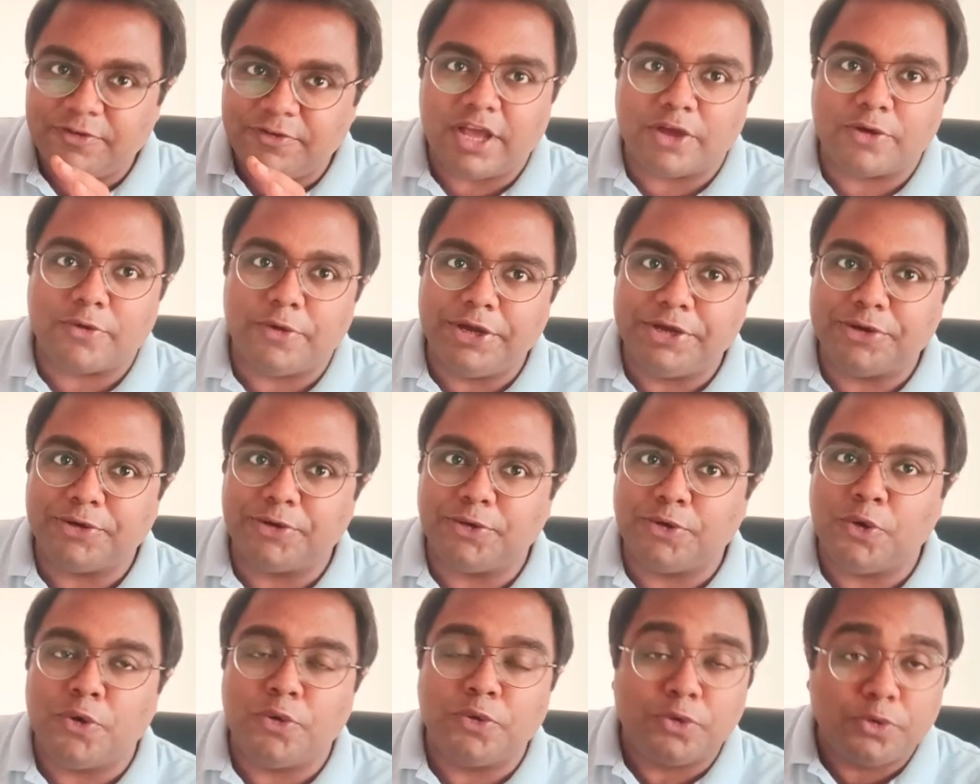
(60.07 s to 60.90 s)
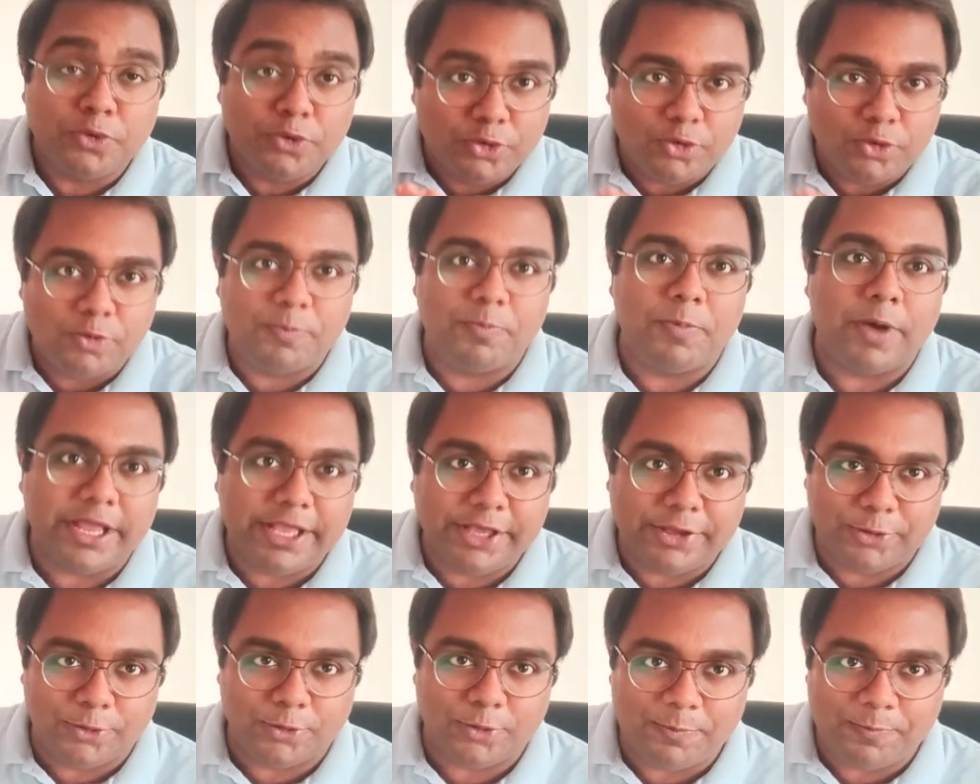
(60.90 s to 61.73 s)
are going to go group by
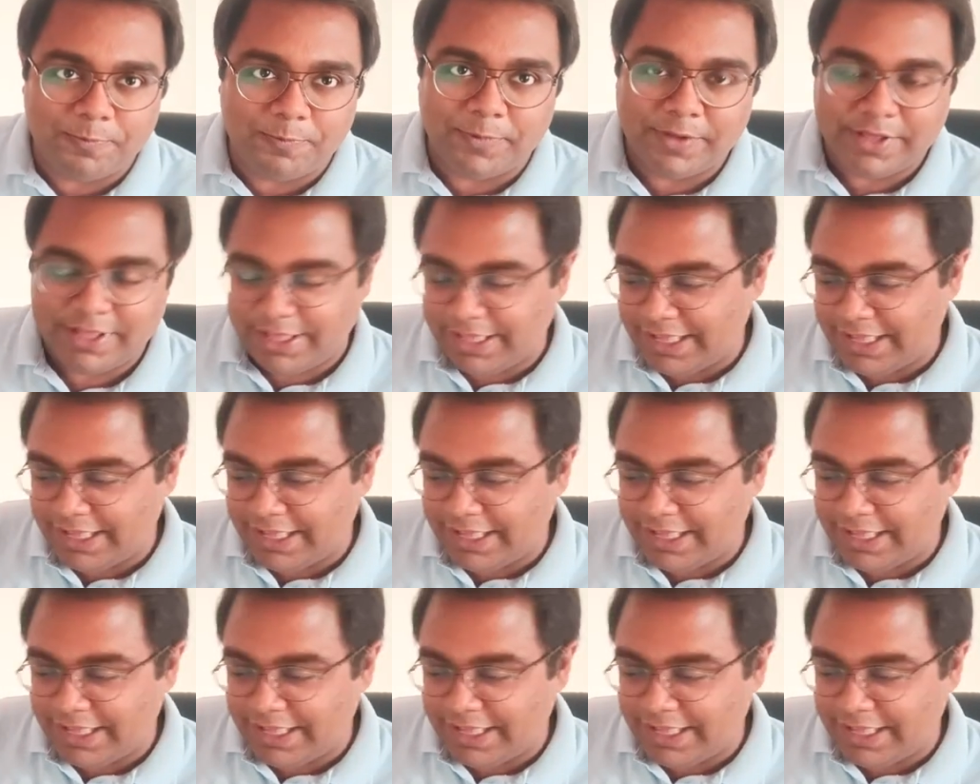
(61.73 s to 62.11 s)
group.